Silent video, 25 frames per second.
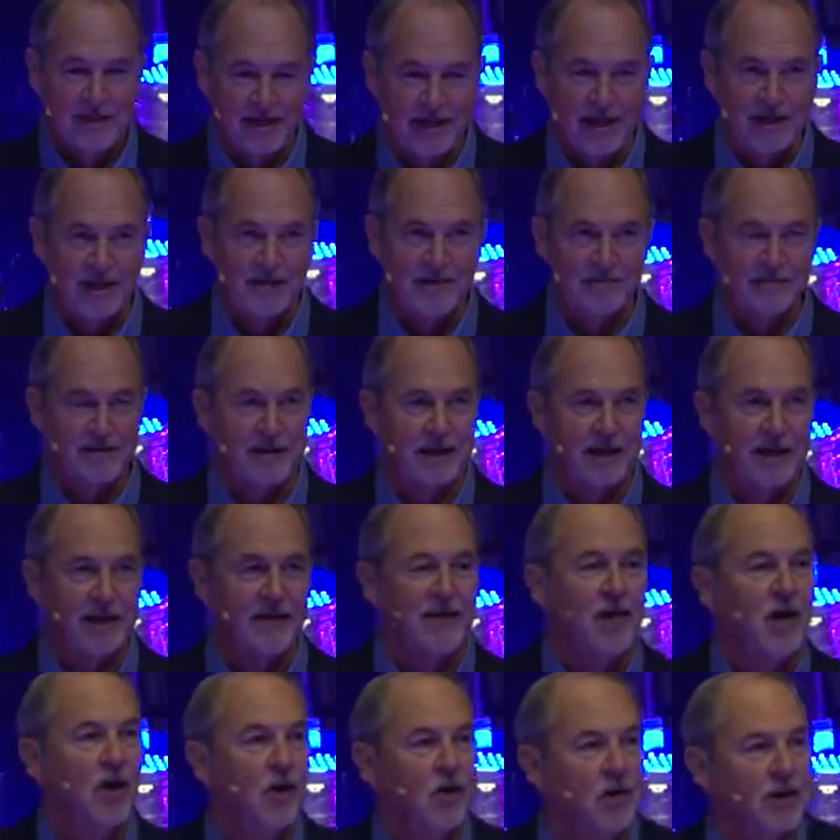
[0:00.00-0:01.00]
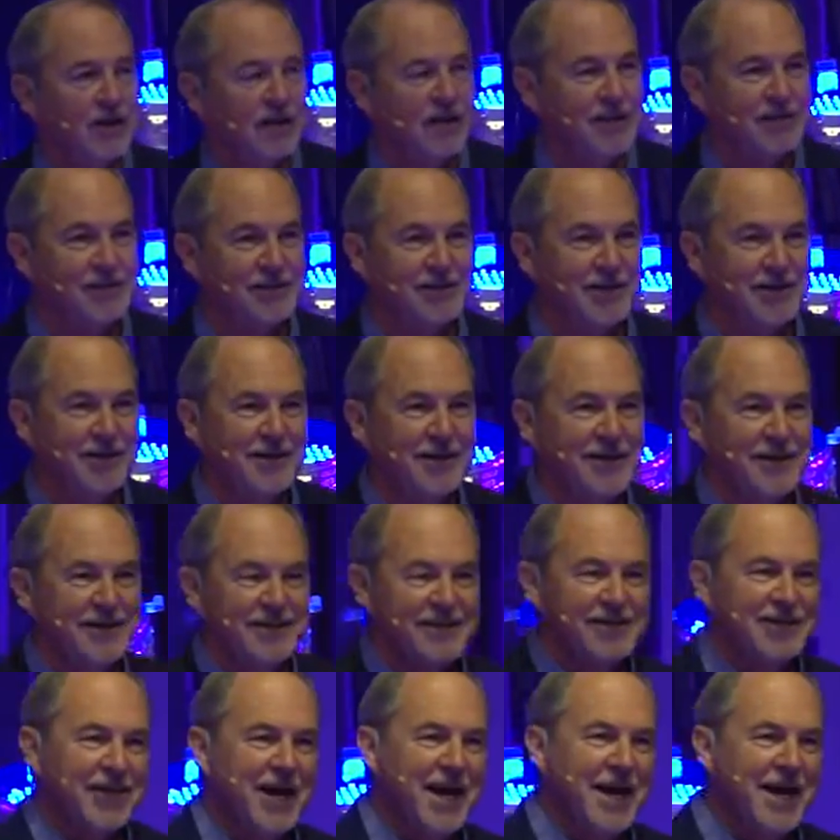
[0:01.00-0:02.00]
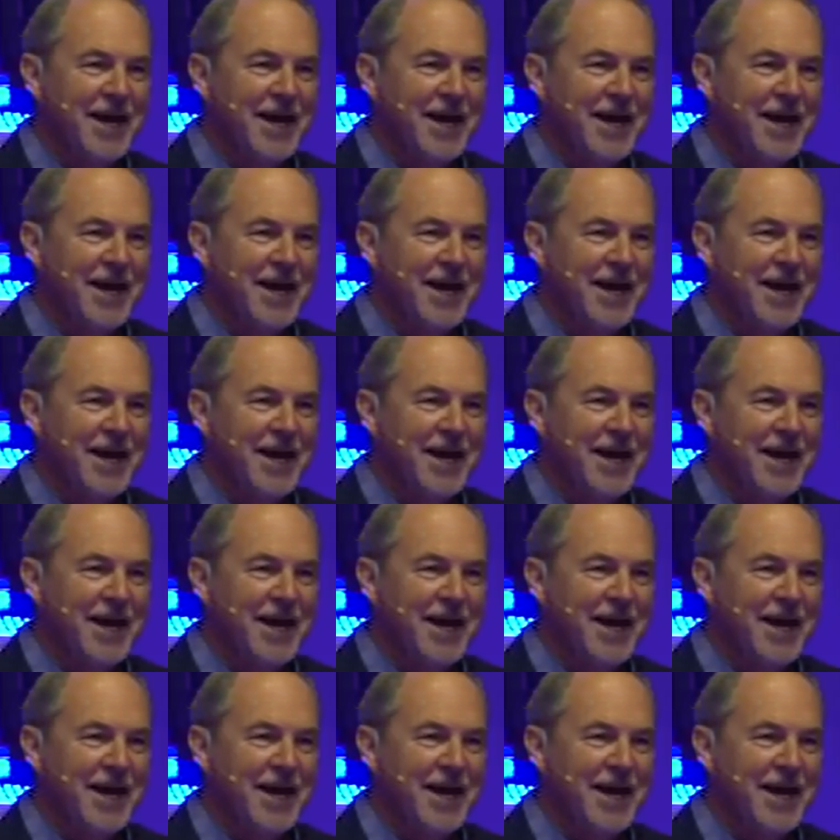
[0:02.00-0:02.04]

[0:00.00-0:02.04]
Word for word: Thank you for that. Okay, so, so,